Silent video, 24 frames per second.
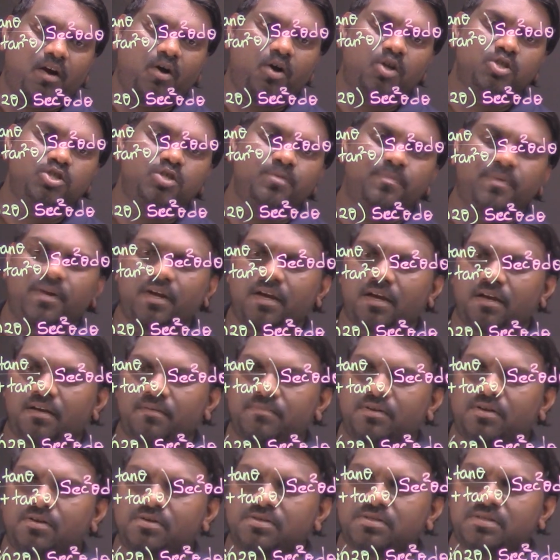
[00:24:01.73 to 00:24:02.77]
Algebra,
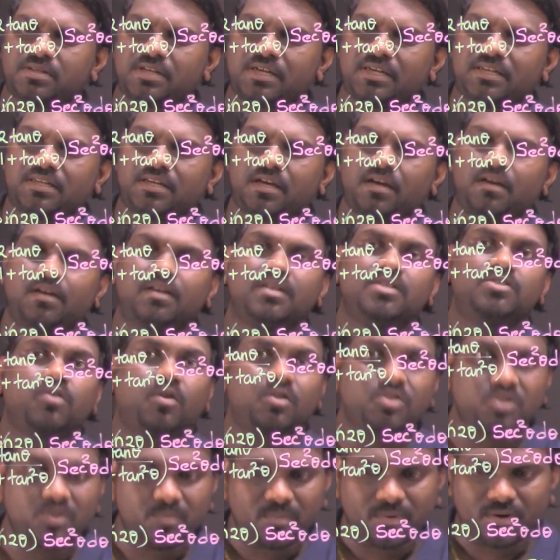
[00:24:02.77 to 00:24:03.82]
because theta is
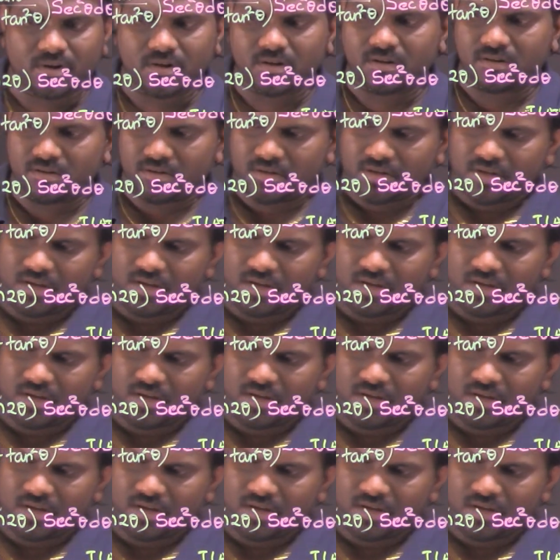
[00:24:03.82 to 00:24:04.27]
algebra.